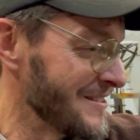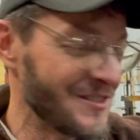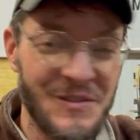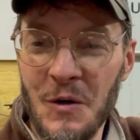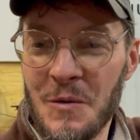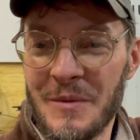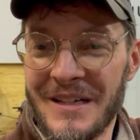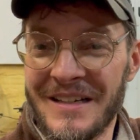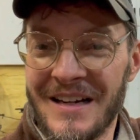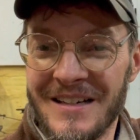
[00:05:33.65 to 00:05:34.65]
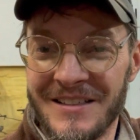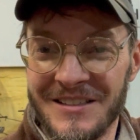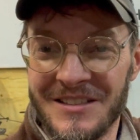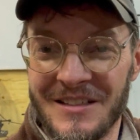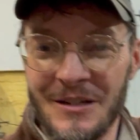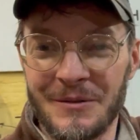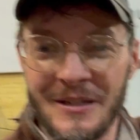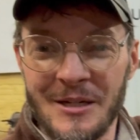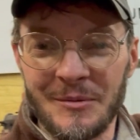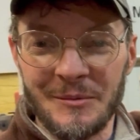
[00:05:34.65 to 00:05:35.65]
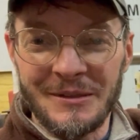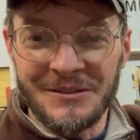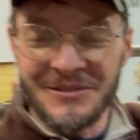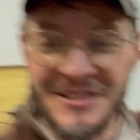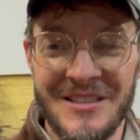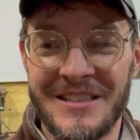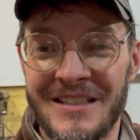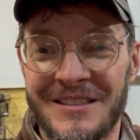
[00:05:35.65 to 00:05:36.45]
so many ideas that I want to implement on this thing.